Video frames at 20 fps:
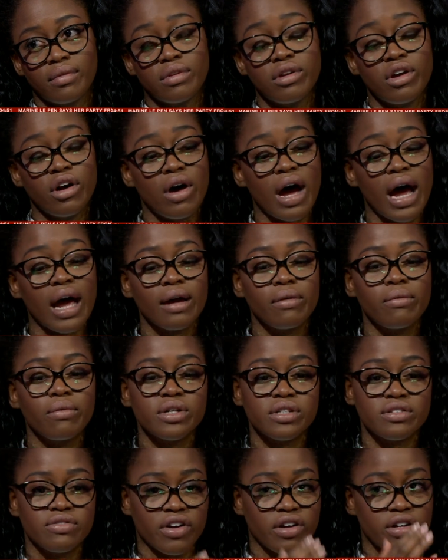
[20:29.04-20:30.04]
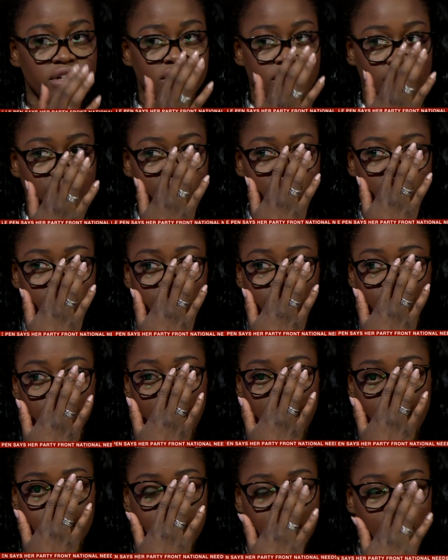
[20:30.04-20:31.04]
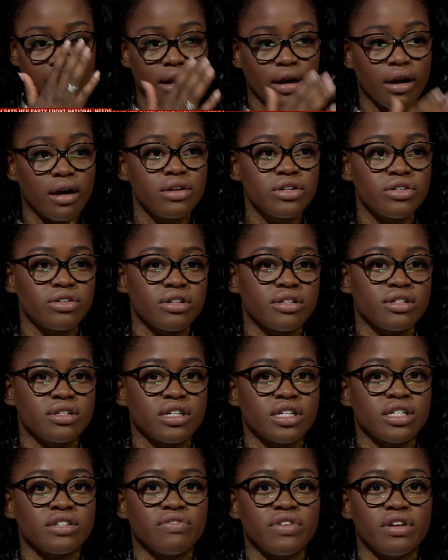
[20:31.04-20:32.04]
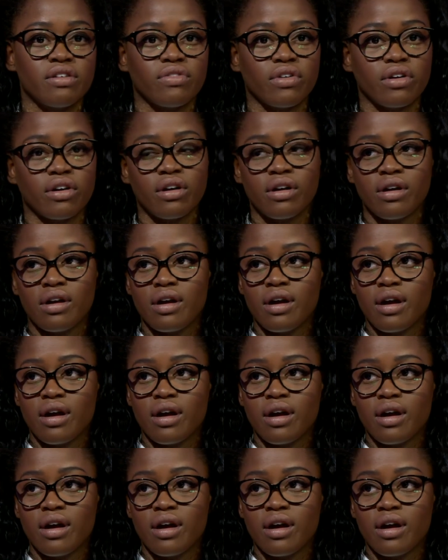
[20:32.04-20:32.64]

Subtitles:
No, I was very sick. I had 106 fever.